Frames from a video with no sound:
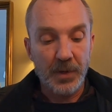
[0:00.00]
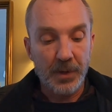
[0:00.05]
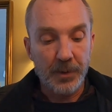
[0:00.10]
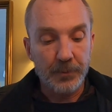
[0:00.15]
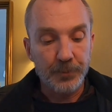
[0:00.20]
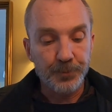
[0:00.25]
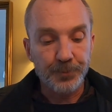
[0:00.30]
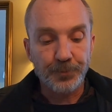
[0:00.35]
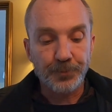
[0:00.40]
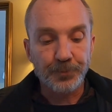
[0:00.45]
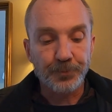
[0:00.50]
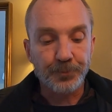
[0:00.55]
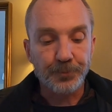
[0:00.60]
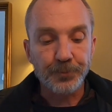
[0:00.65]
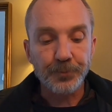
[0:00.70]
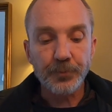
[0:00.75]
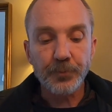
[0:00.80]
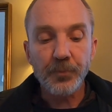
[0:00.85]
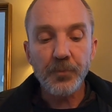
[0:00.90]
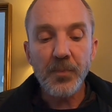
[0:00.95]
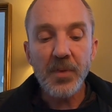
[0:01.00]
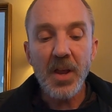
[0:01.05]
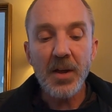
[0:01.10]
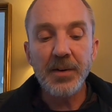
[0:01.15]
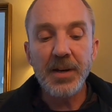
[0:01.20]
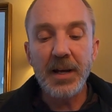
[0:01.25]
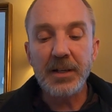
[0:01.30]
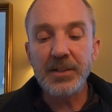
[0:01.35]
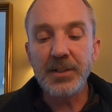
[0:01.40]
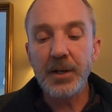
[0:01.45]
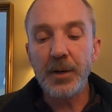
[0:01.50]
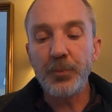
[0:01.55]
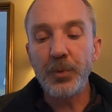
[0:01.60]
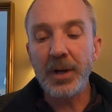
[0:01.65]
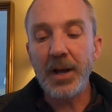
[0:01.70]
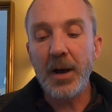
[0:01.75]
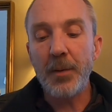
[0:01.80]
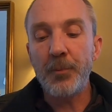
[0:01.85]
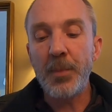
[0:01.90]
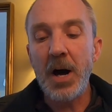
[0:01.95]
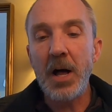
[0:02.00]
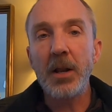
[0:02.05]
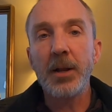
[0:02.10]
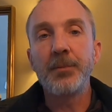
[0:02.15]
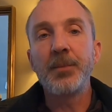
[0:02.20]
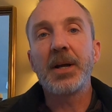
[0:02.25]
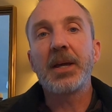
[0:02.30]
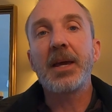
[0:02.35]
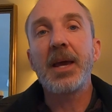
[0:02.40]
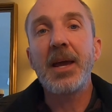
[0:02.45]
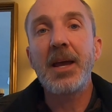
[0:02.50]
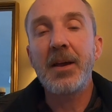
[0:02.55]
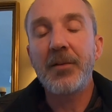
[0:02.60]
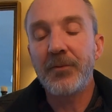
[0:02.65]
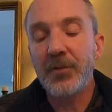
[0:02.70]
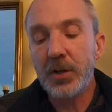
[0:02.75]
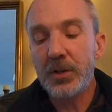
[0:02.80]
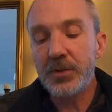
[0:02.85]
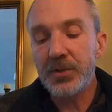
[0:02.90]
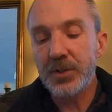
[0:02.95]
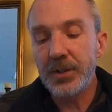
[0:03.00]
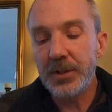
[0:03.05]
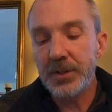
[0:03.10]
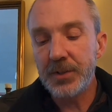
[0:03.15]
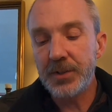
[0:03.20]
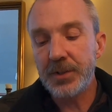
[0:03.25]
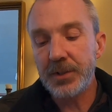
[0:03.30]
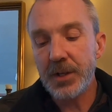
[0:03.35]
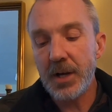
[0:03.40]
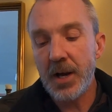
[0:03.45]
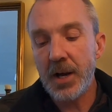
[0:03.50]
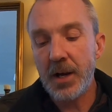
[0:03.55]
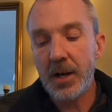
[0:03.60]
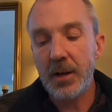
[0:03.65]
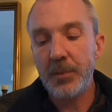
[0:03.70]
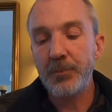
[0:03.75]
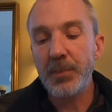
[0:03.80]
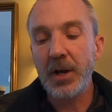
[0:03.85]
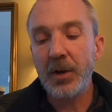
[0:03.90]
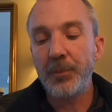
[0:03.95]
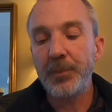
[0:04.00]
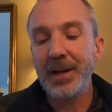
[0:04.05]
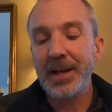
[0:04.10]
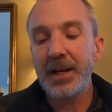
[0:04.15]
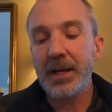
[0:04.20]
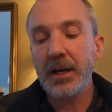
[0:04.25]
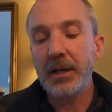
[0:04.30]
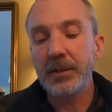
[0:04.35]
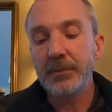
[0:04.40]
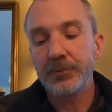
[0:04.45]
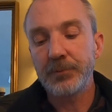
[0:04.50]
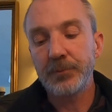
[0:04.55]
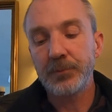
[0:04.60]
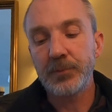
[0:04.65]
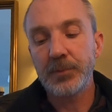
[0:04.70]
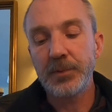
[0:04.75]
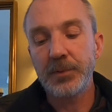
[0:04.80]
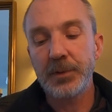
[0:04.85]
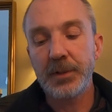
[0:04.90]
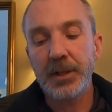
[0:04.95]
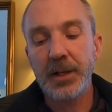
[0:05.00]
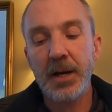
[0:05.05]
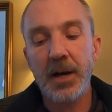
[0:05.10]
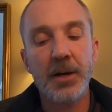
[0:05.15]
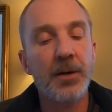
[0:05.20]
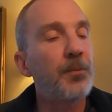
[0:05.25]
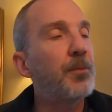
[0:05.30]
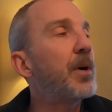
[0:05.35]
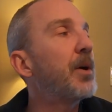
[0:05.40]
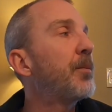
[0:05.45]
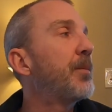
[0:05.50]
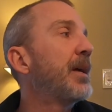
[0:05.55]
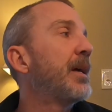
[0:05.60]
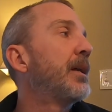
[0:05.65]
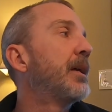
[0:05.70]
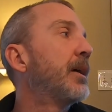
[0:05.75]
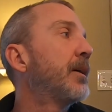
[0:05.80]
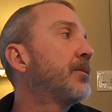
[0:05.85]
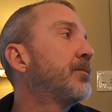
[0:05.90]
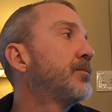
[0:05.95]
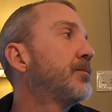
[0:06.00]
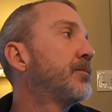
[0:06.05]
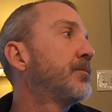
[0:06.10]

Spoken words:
Yep. Next up, we got Molly McCann versus Belbita, Deanna Belbita.